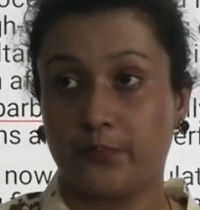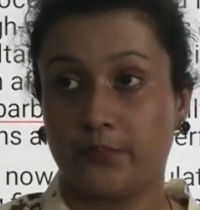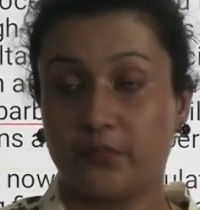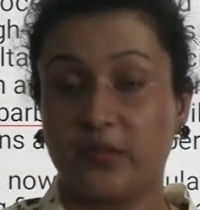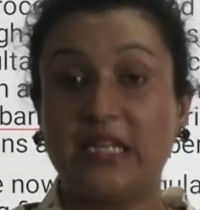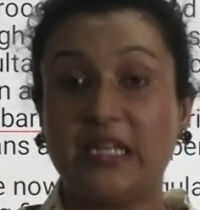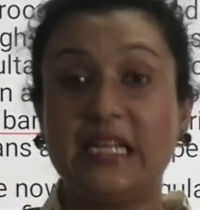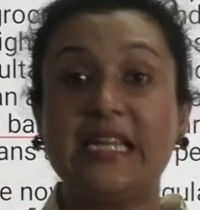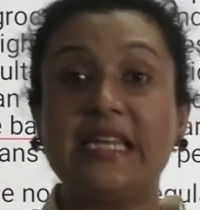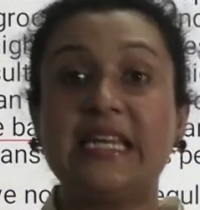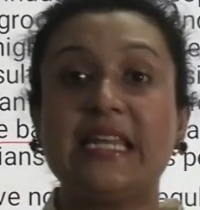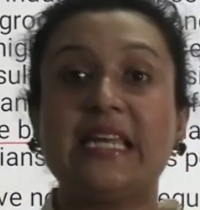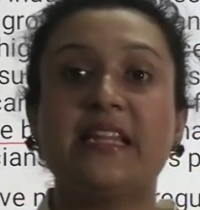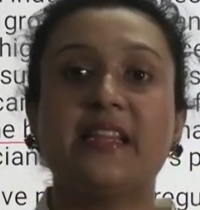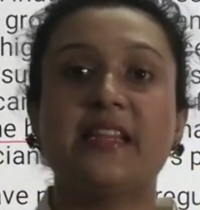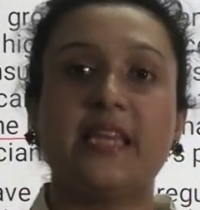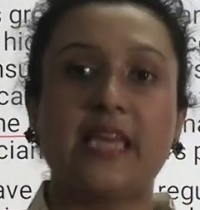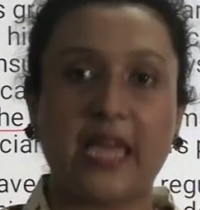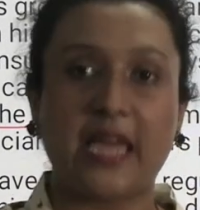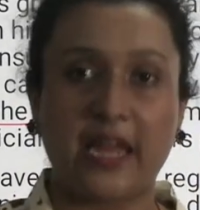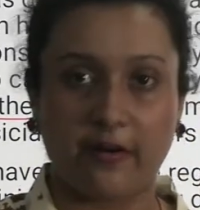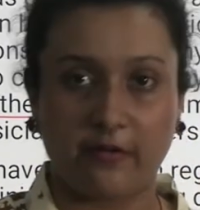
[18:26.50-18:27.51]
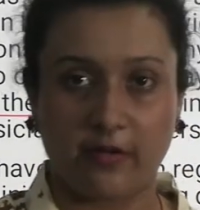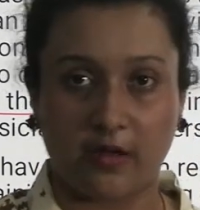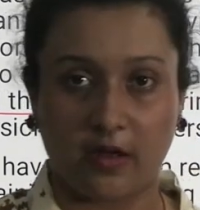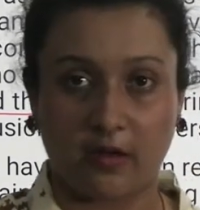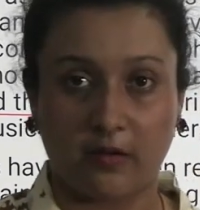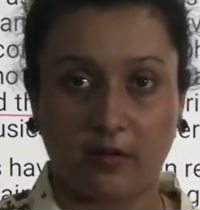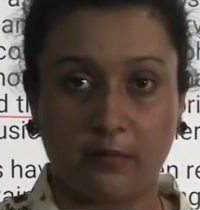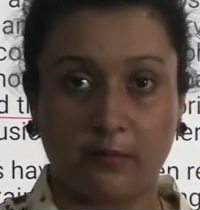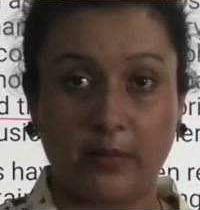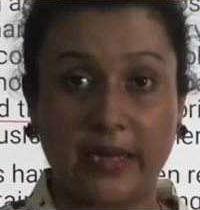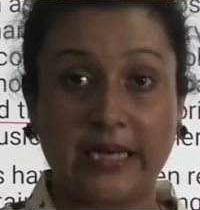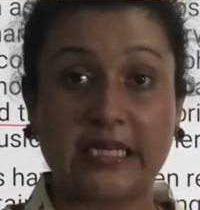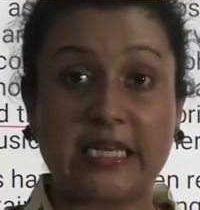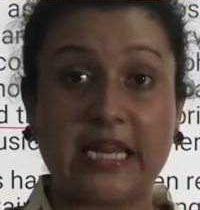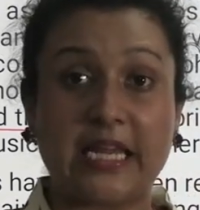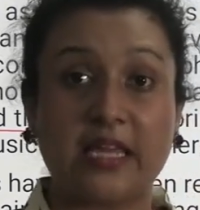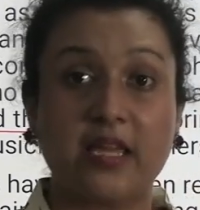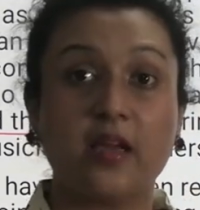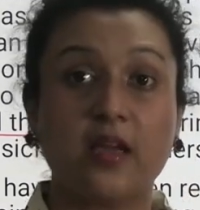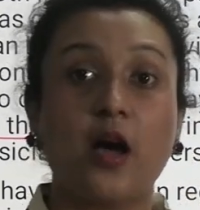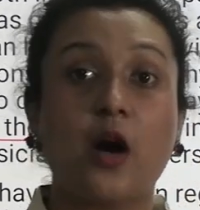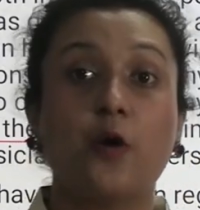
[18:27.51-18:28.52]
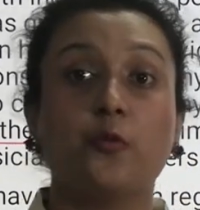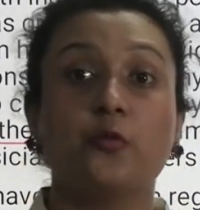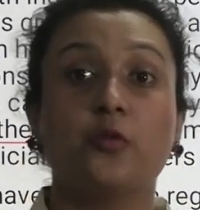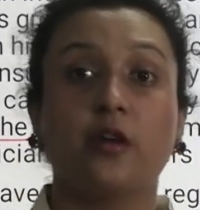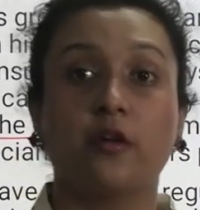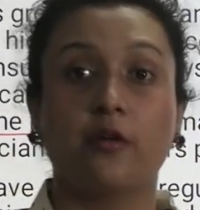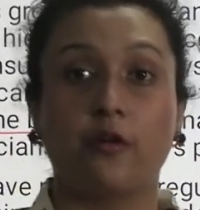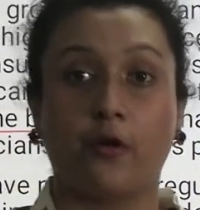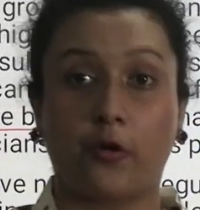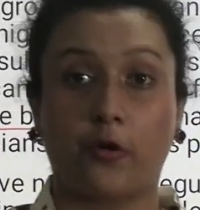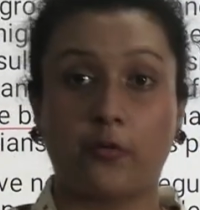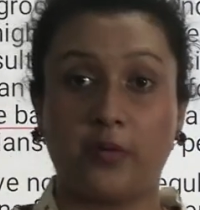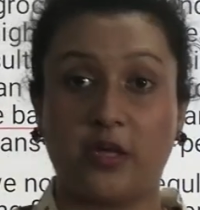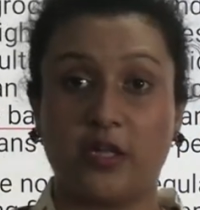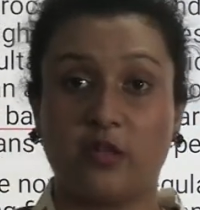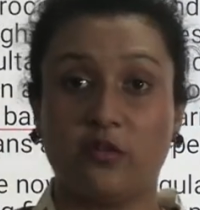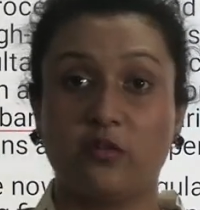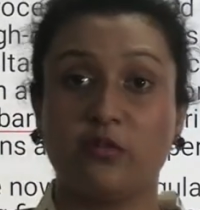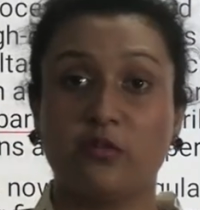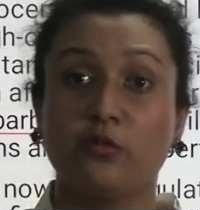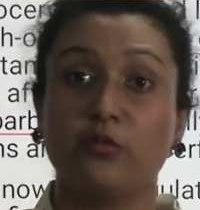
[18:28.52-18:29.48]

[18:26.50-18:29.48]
cleaning the area, by taking out the garbage.